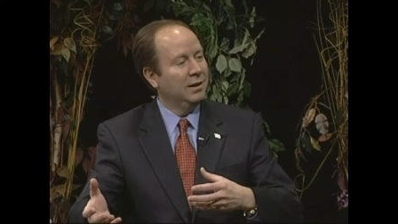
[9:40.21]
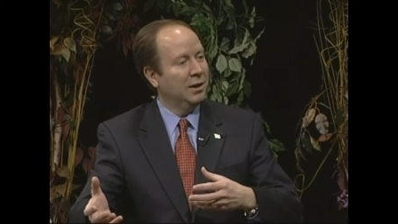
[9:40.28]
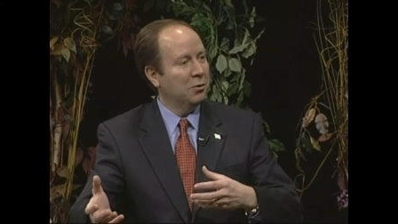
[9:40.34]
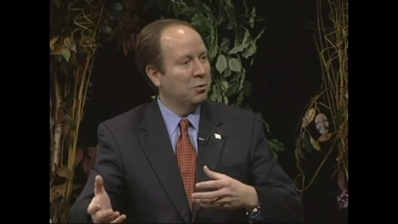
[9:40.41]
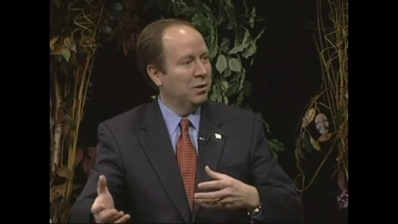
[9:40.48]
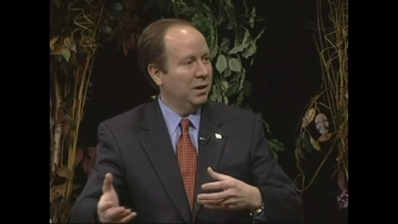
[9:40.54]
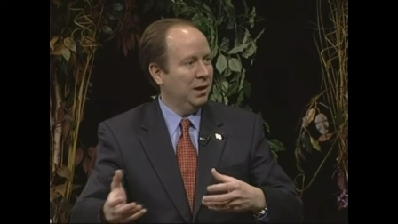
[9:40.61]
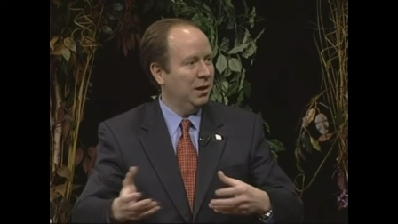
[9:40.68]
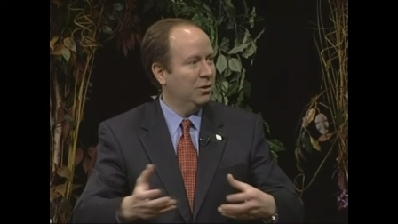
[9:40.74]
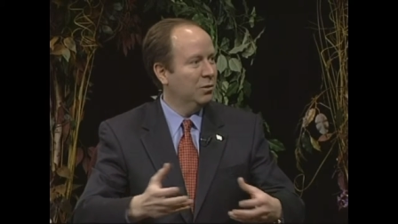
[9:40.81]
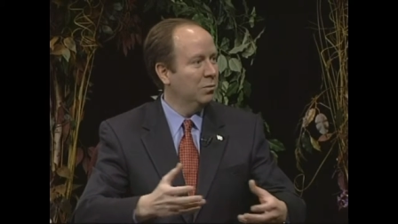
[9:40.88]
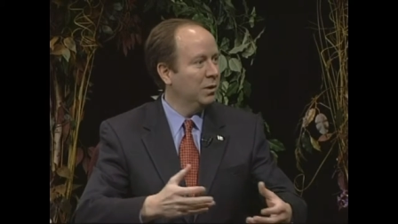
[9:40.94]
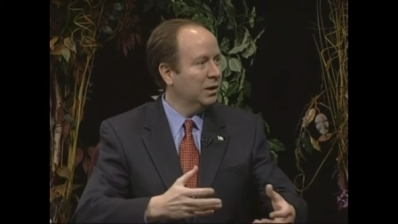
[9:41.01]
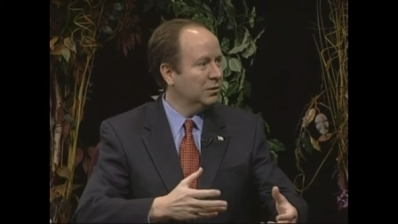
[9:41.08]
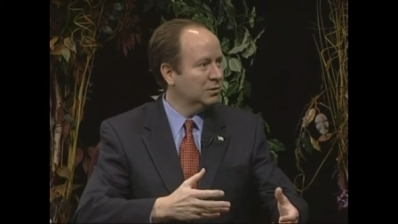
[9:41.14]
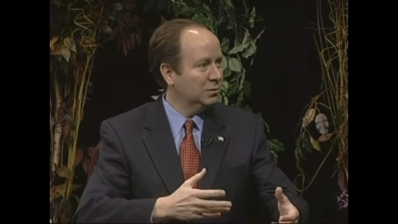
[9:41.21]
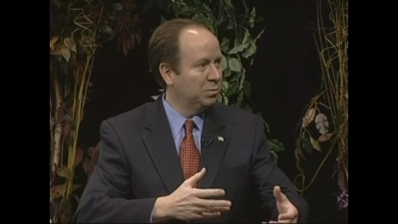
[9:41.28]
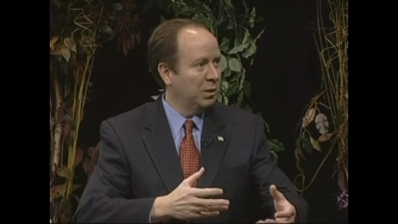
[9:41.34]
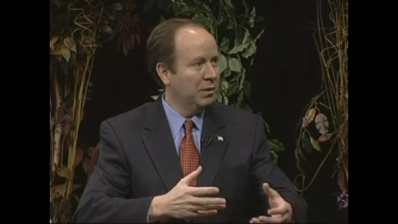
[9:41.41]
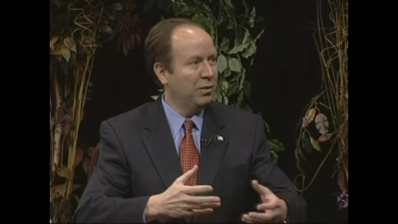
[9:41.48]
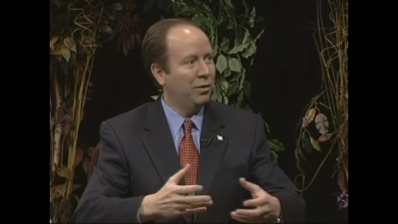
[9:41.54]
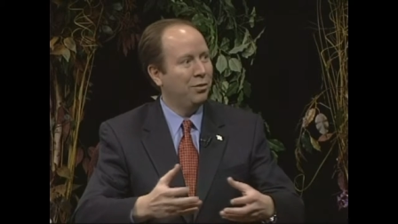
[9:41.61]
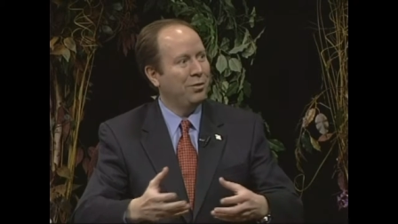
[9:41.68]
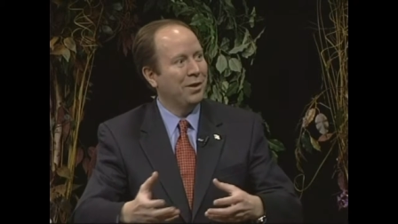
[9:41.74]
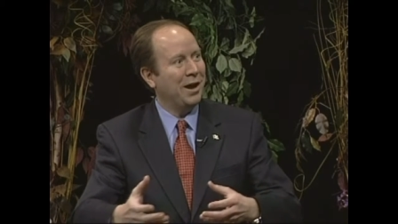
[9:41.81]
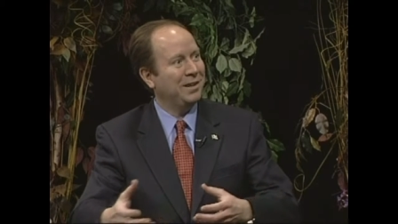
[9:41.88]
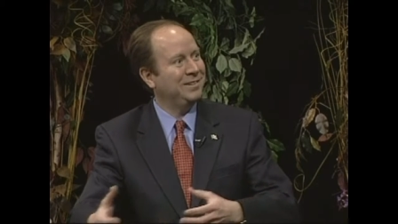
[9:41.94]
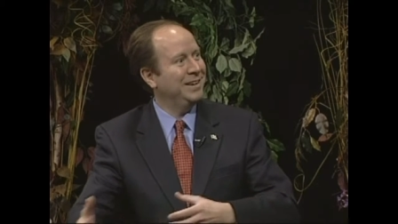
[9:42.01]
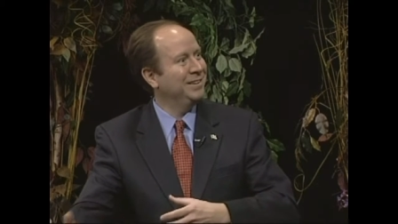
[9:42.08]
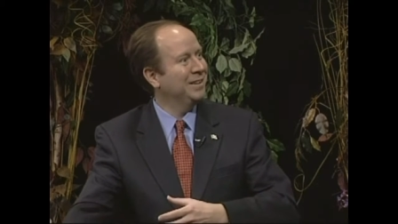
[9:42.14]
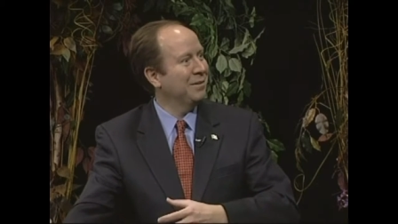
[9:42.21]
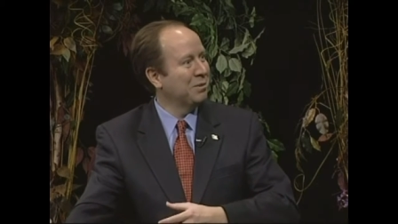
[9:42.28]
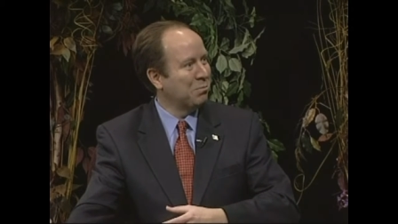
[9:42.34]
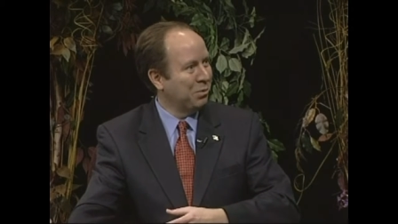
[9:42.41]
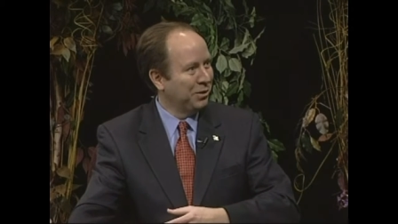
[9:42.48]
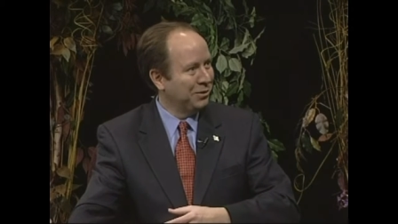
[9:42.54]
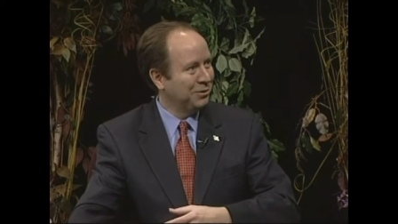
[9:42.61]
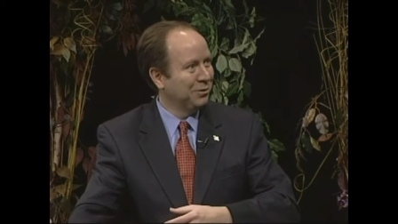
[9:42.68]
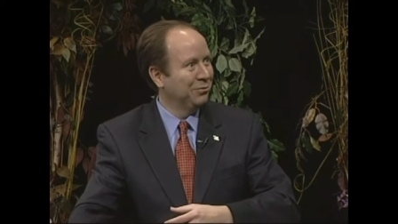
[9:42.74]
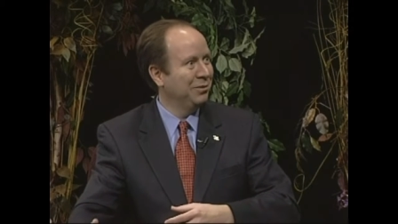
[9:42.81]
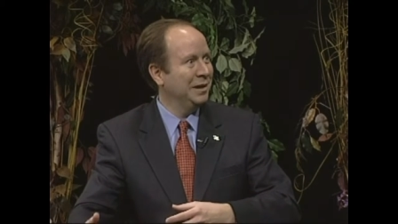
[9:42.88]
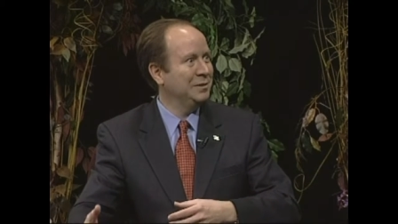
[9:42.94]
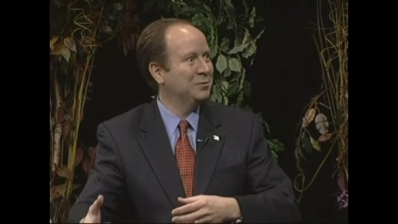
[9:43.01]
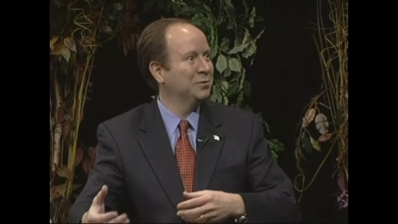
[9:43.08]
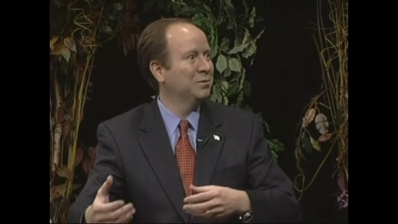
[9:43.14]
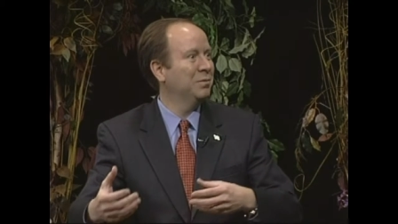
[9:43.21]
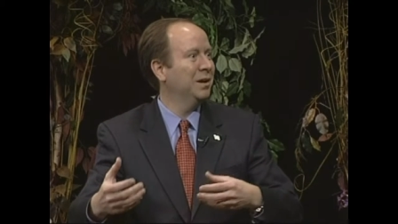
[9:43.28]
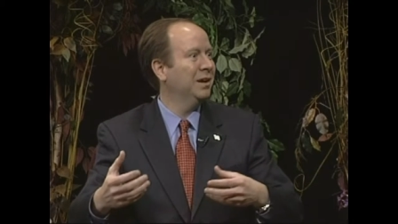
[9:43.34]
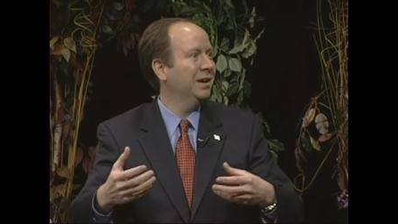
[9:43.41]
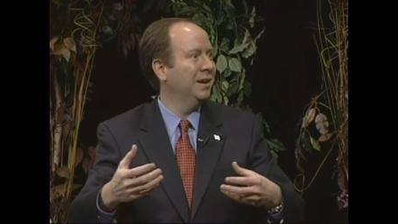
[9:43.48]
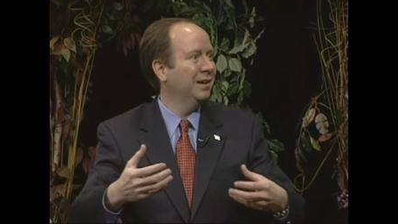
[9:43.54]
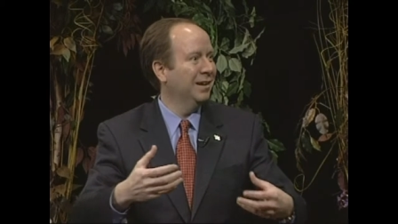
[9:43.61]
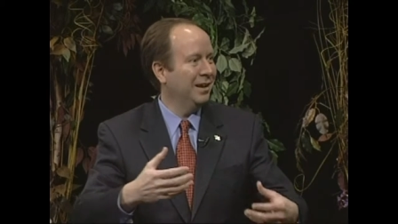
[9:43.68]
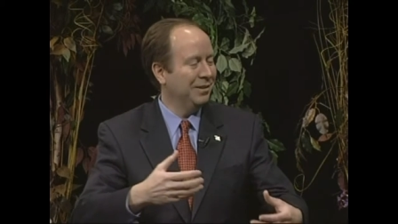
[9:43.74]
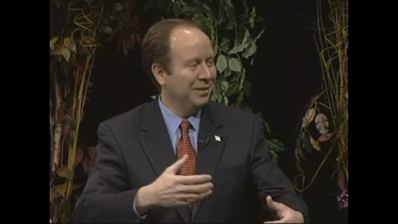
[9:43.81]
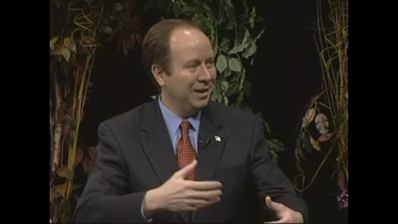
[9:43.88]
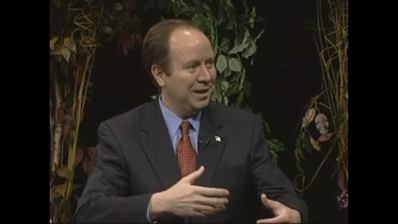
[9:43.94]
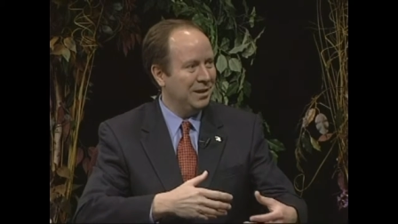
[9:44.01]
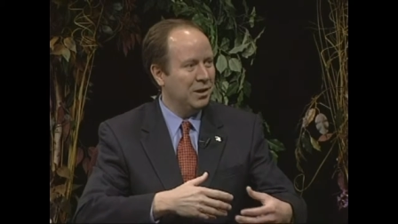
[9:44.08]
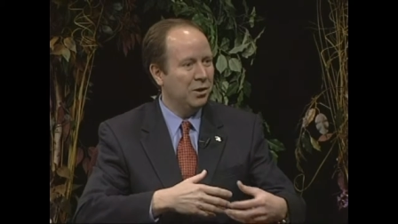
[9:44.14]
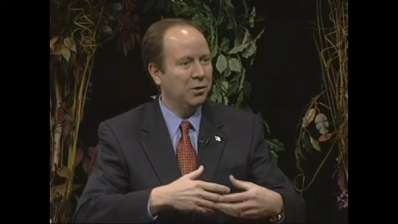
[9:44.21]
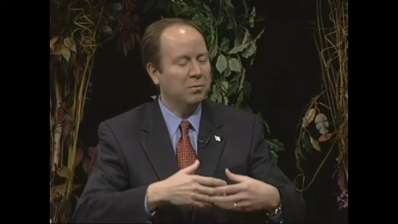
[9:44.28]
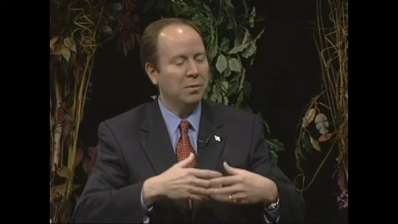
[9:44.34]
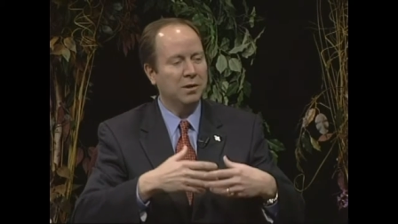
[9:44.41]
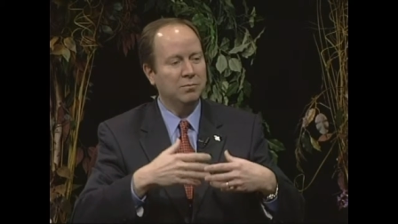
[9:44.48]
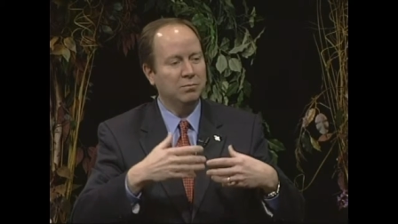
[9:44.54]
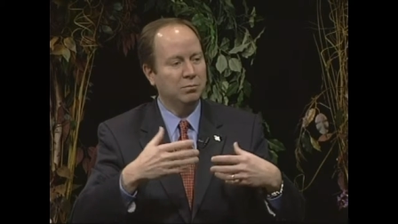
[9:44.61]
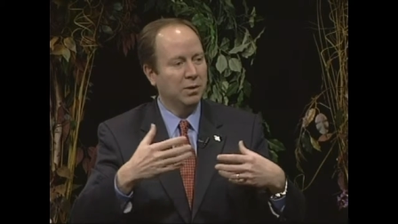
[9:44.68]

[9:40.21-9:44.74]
you know, hit or miss, but I take them to political events with me and, and they go and my,